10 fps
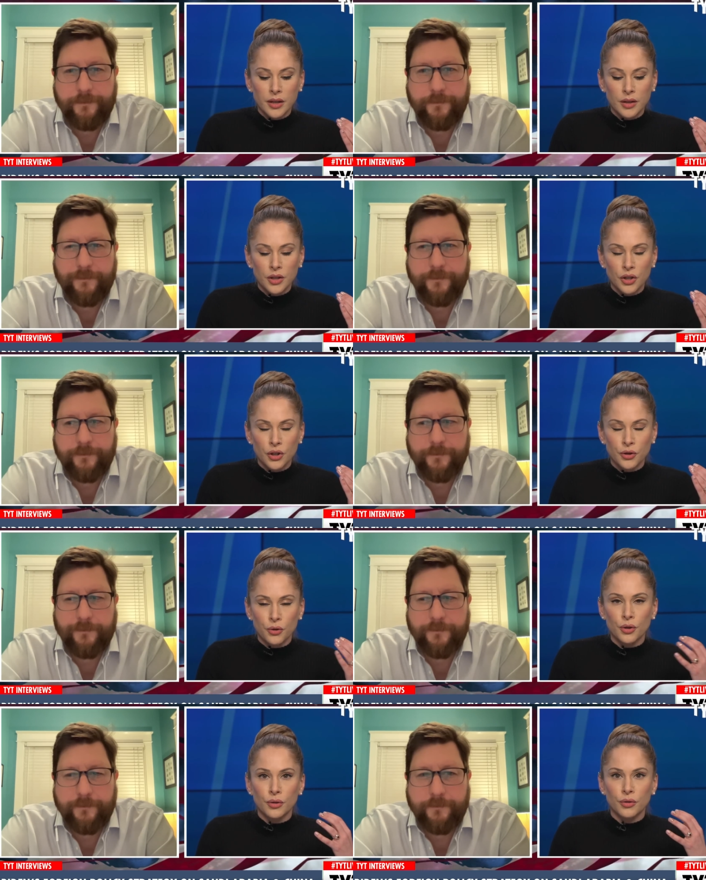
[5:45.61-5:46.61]

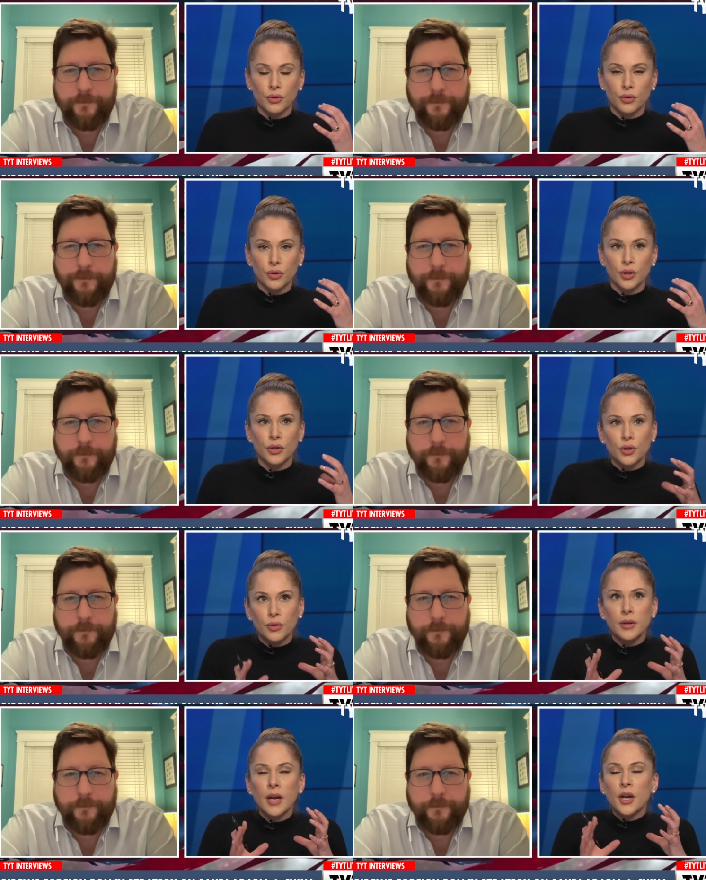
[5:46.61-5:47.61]
Speaker 1: your
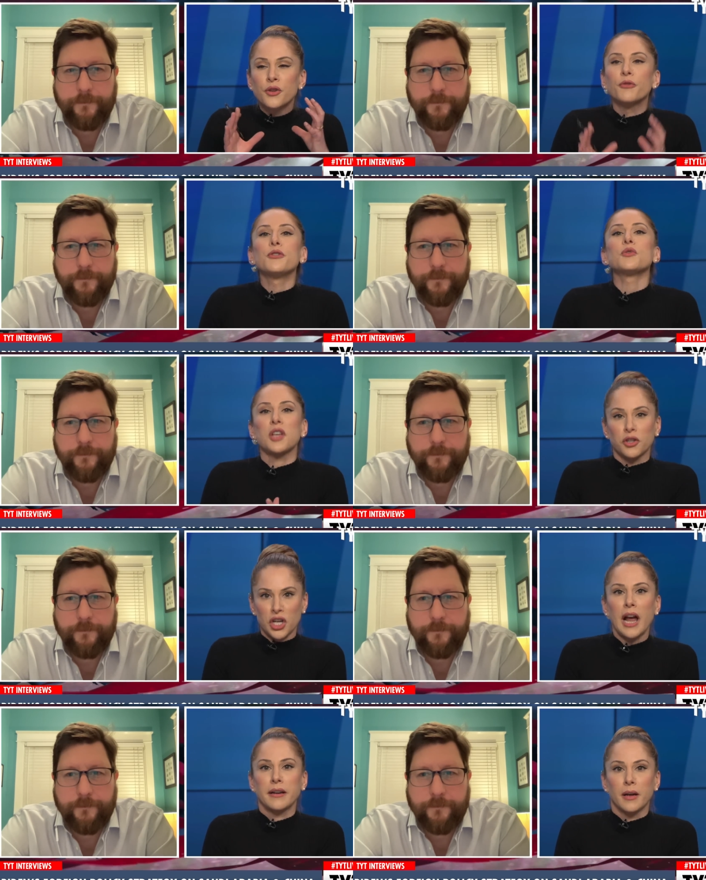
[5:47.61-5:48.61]
your views on
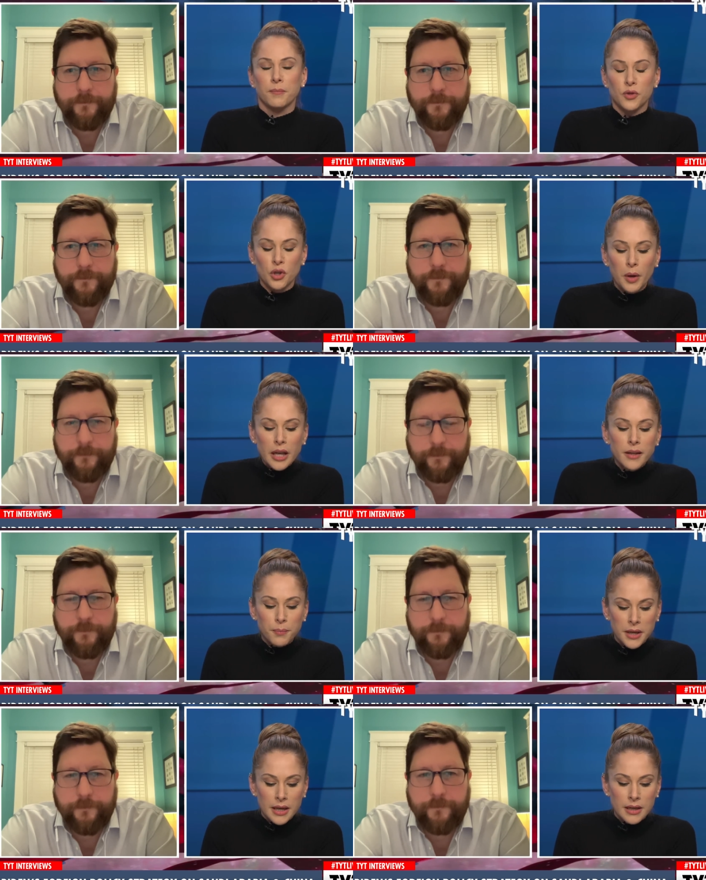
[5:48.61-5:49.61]
China. So in the
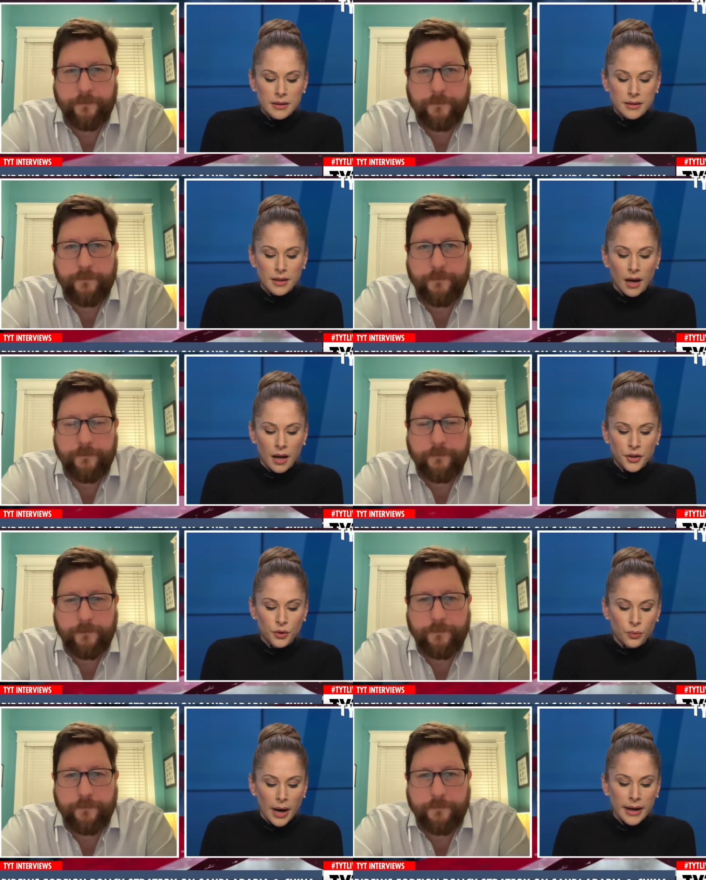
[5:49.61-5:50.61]
piece, you
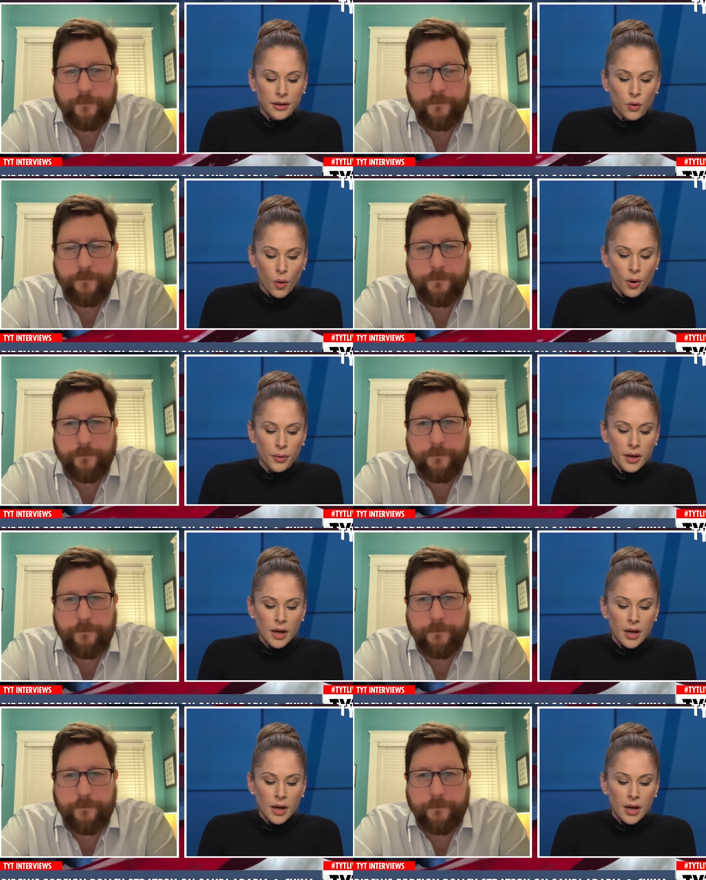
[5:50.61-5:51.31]
write, quote,